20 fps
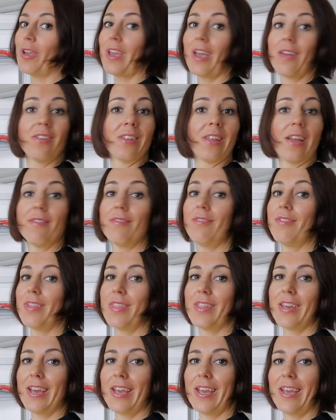we have it every
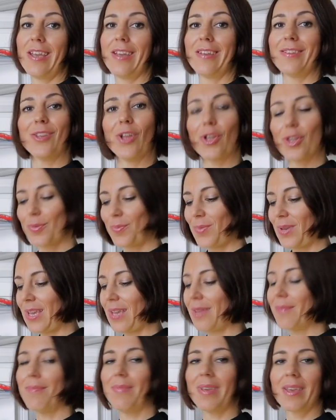day. Not
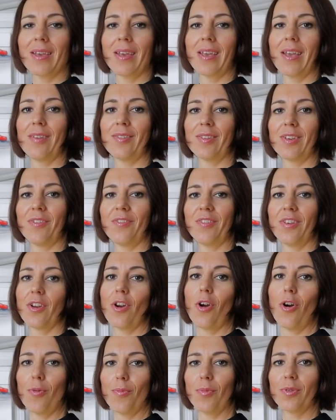me, Mika has
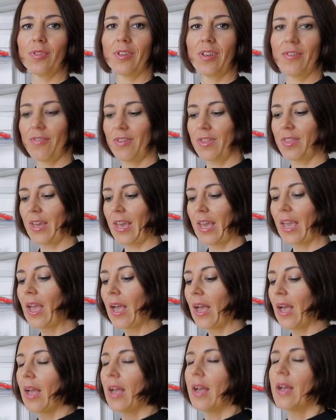kefir almost every day.